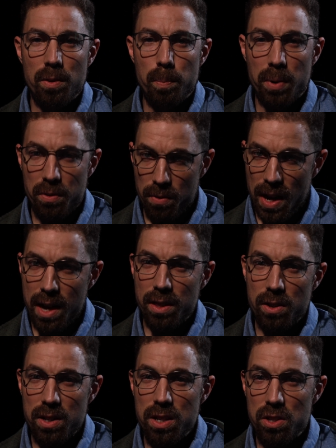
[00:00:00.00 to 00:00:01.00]
but
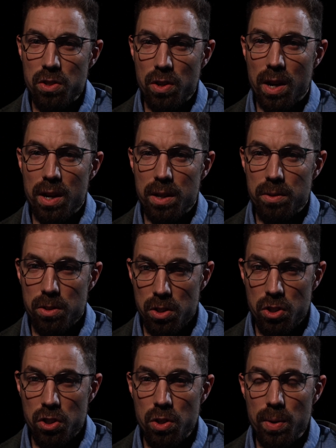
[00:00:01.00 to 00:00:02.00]
rather he saw
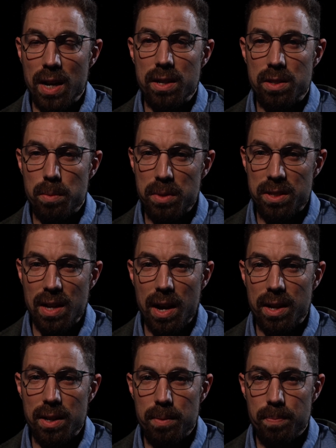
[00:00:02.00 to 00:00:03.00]
Yeshua as the
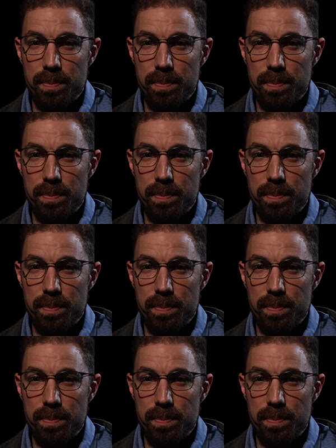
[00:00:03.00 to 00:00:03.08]
Messiah